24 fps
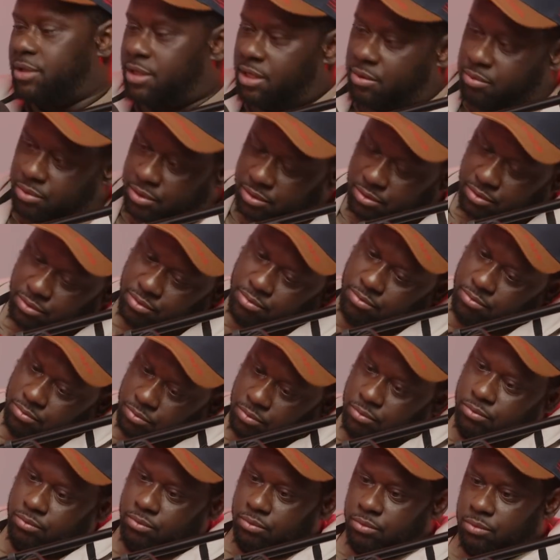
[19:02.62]
there with
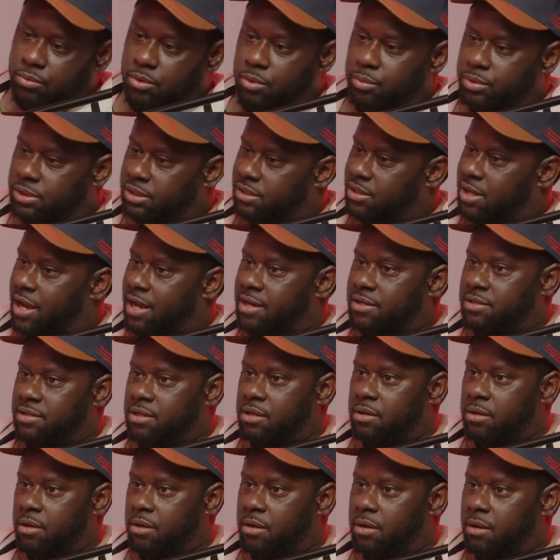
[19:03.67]
with the
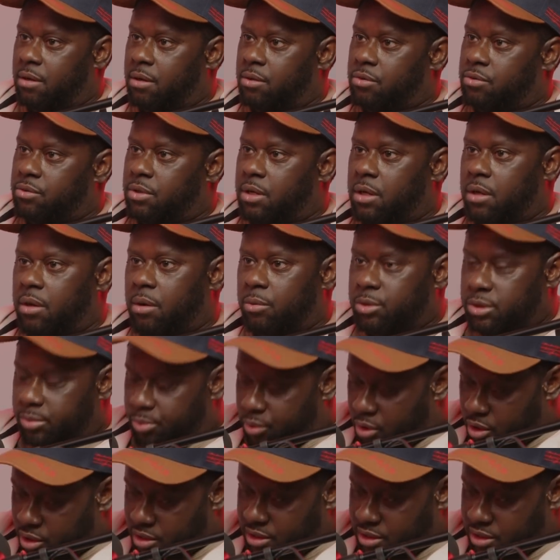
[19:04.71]
Dynasty, or I, I was a part of